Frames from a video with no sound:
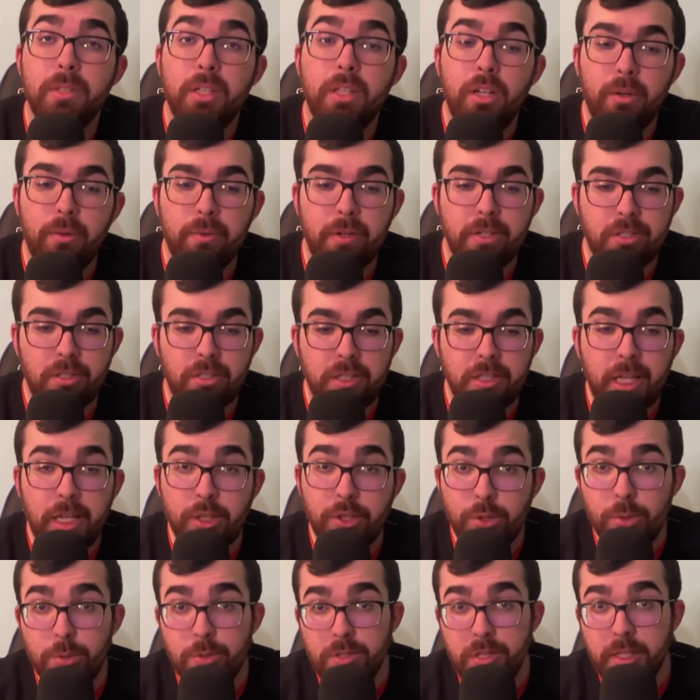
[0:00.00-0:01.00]
Originally, that
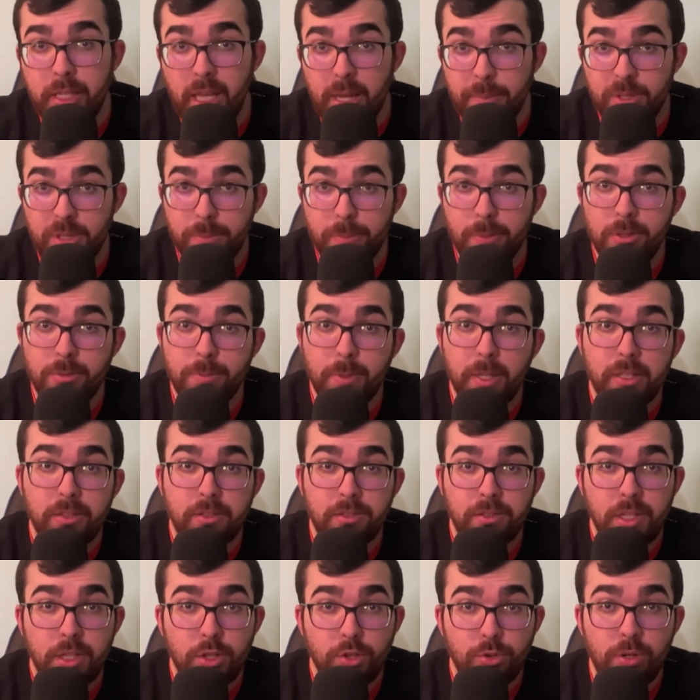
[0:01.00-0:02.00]
Tuesday game was supposed to be
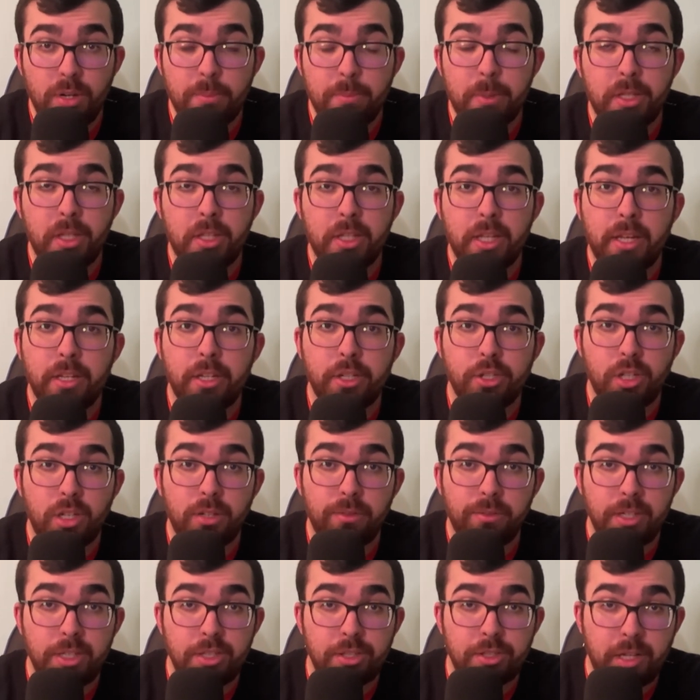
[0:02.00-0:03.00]
against Detroit, but then the NHL
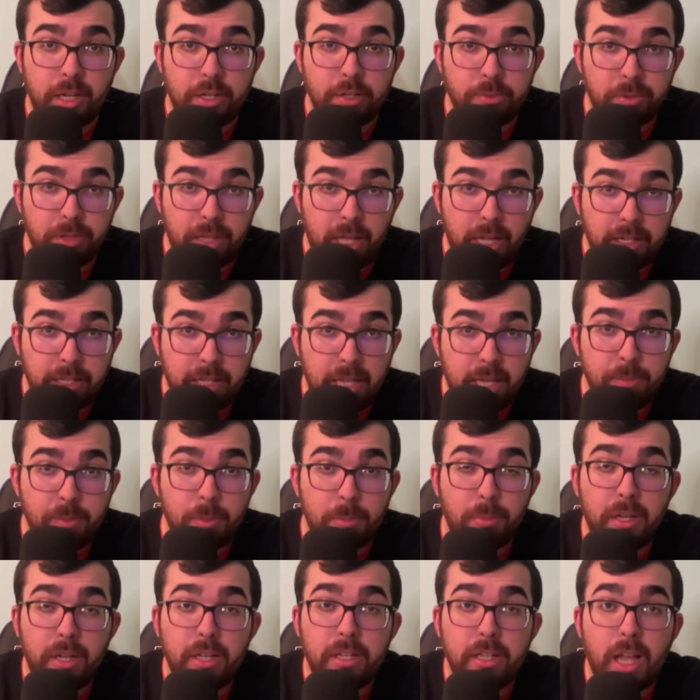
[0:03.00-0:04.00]
rescheduled that game to
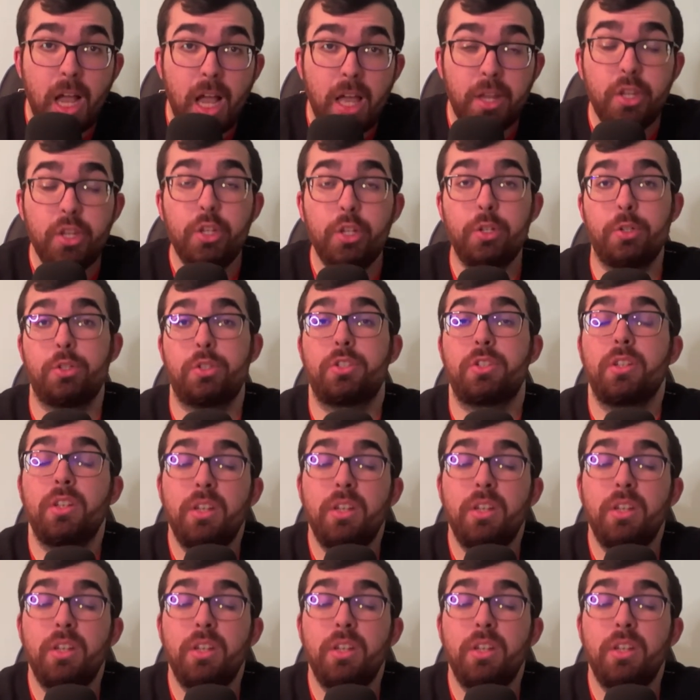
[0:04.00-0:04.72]
play the Islanders.